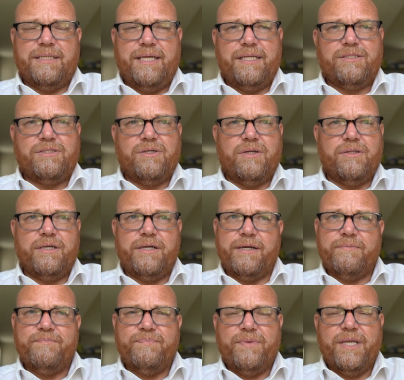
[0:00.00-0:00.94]
That's on
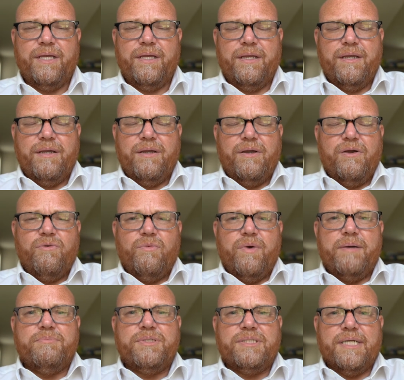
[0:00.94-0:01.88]
their
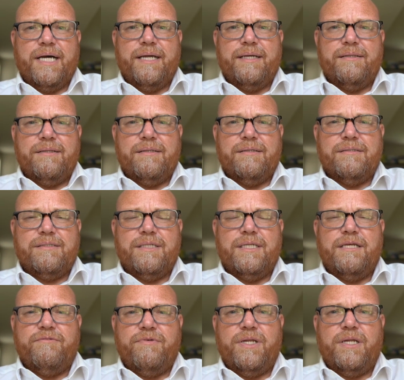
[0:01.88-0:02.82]
website, the
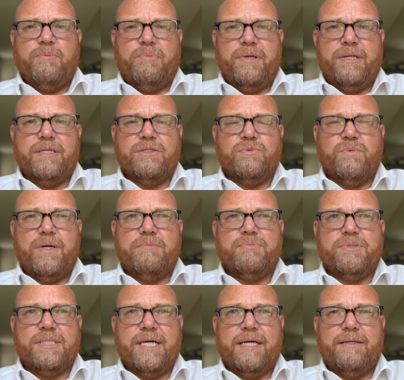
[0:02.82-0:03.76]
City of Independence
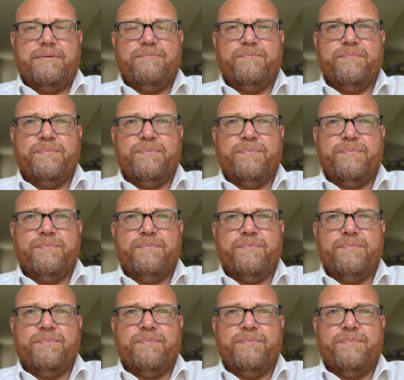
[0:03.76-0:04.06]
website.